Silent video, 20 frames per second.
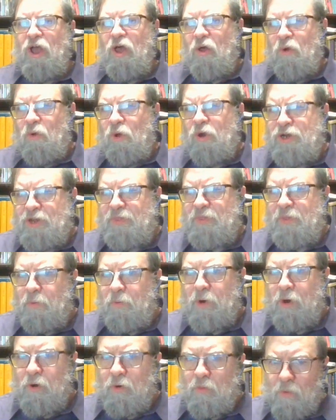looked at the
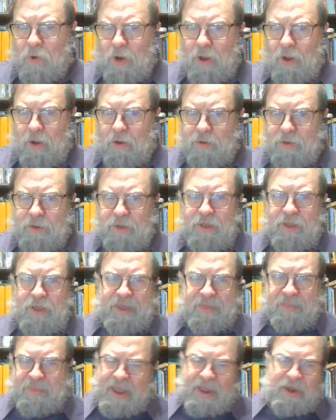word wrong,
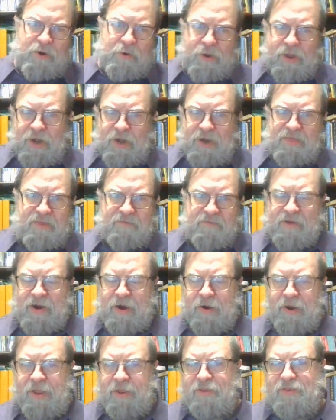and that created the
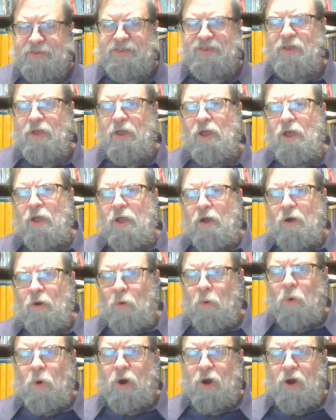variance,
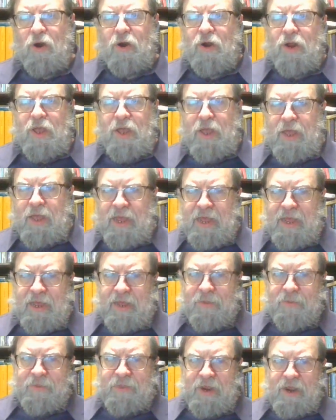or
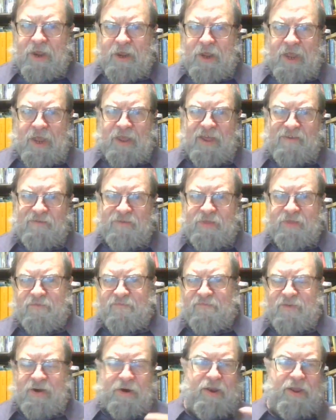the
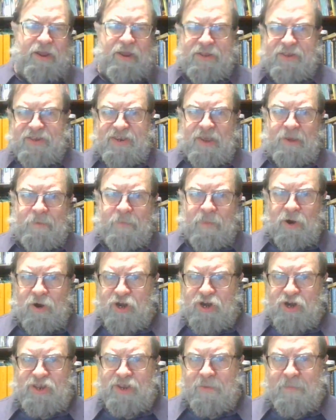variance
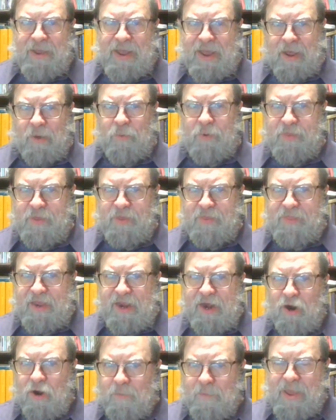emerged somehow within
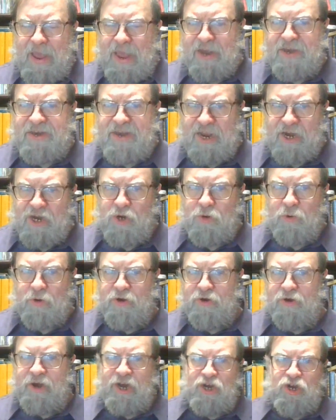the Aramaic textual
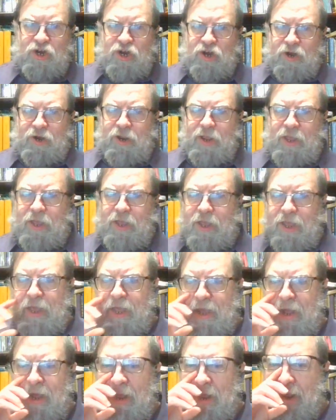tradition.
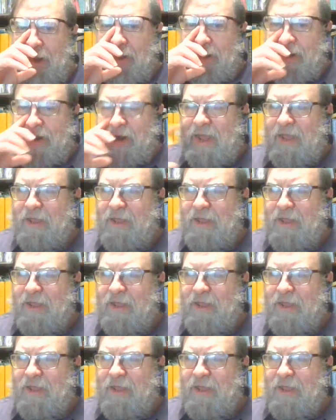And